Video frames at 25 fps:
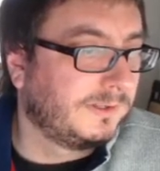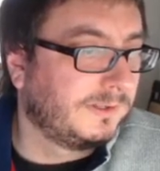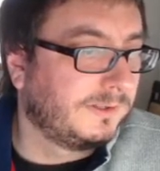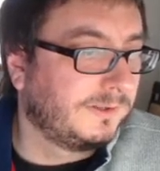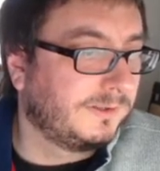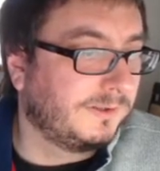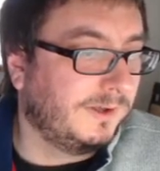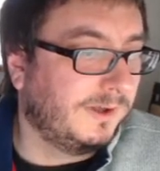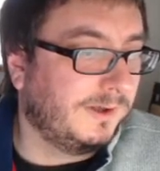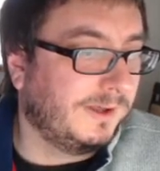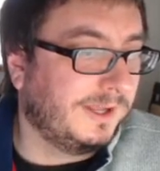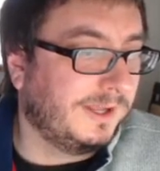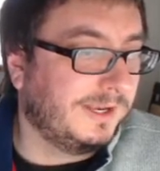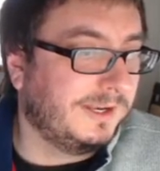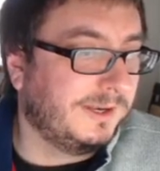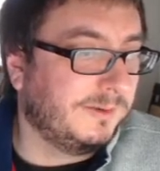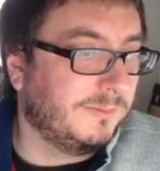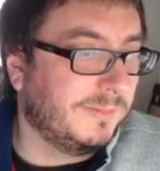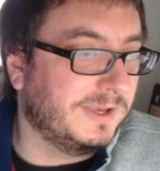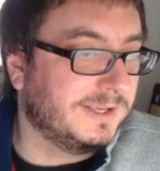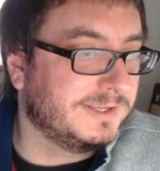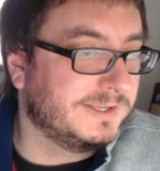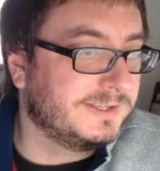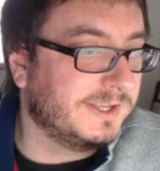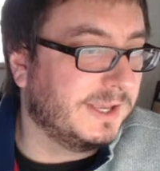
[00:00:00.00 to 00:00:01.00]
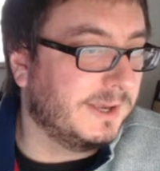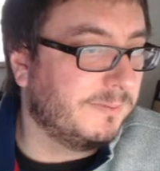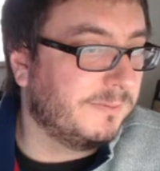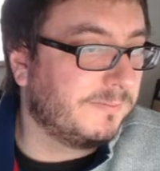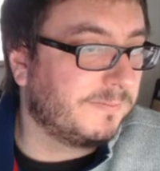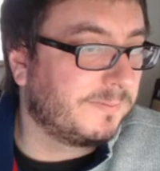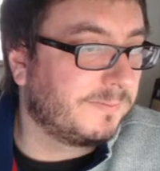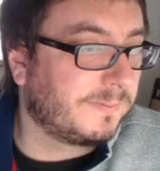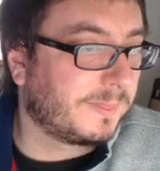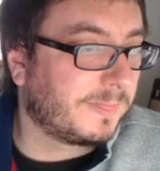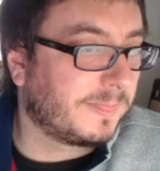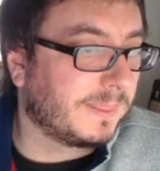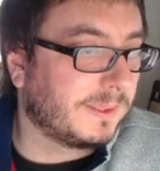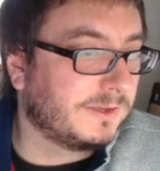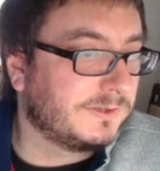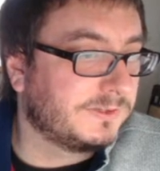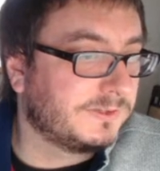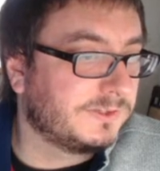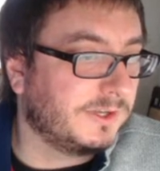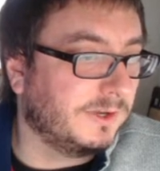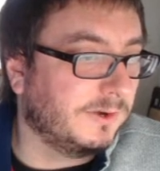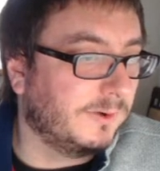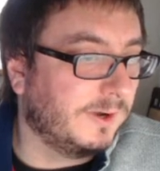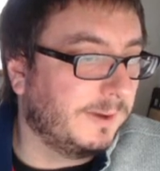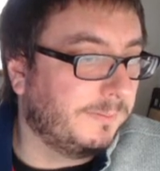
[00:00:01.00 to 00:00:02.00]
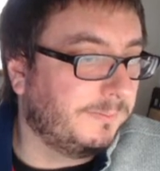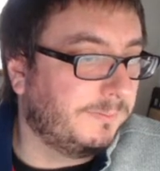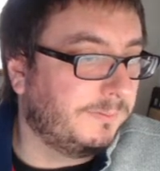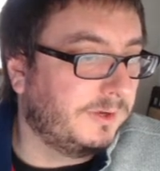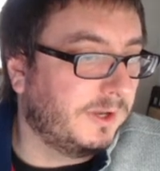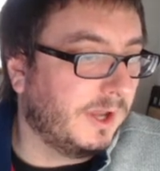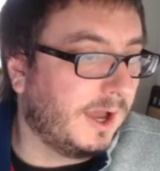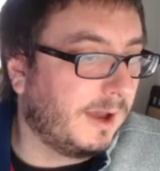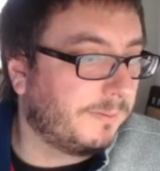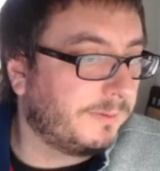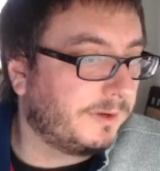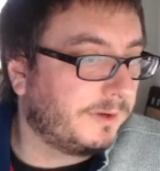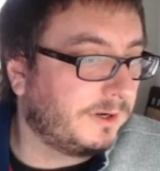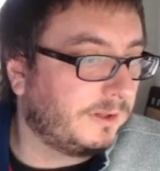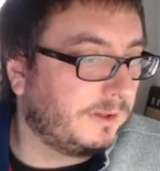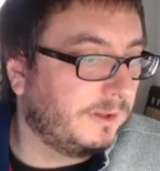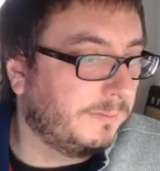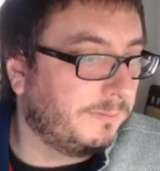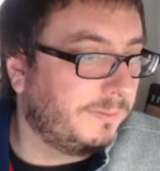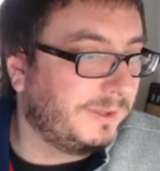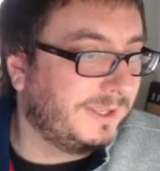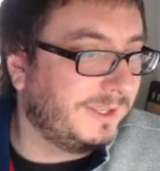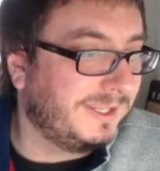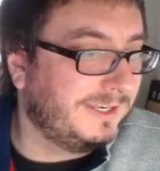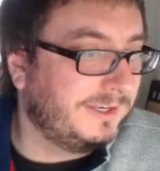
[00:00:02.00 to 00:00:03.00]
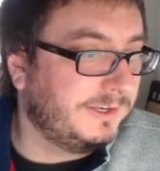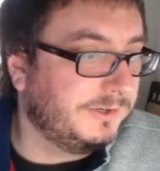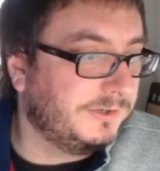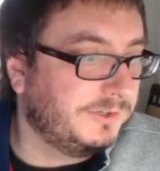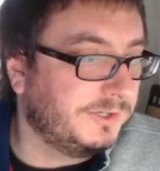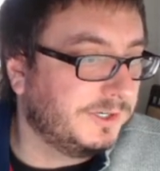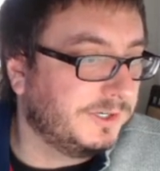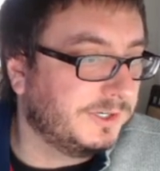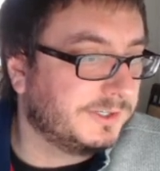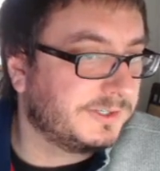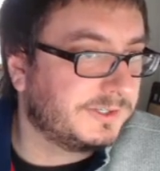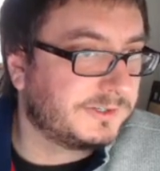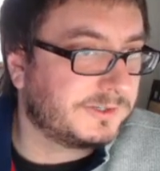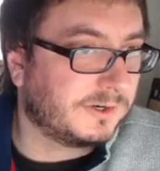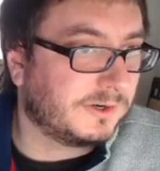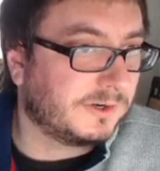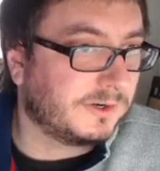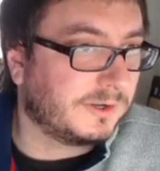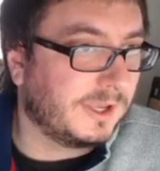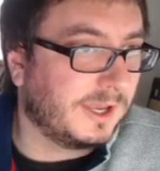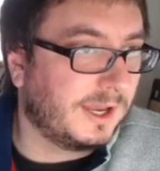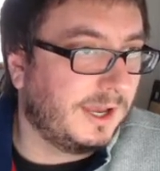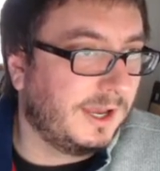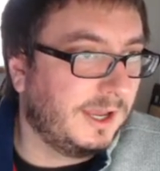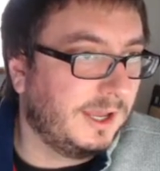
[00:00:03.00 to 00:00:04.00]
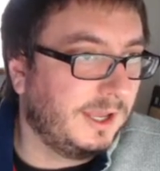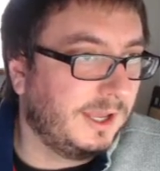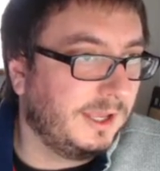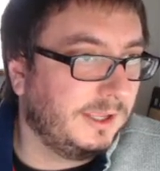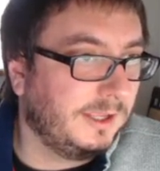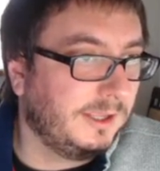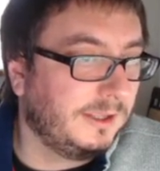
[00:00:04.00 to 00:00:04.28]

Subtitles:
Well, I did mess up. So abdominal appendages, cerci.